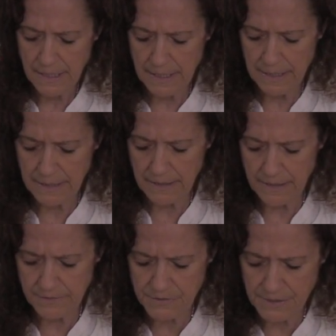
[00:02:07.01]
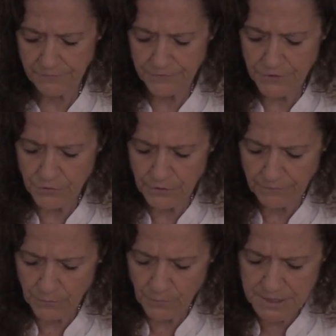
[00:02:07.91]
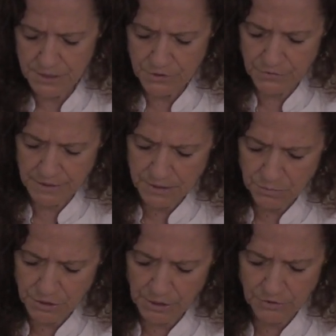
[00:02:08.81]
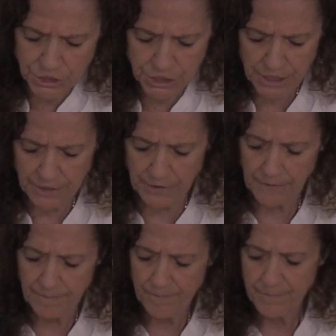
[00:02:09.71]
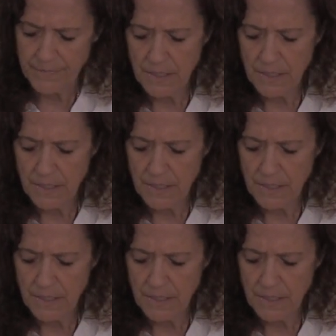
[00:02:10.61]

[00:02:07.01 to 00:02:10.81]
And there's a few different ways of doing this, which I'll share.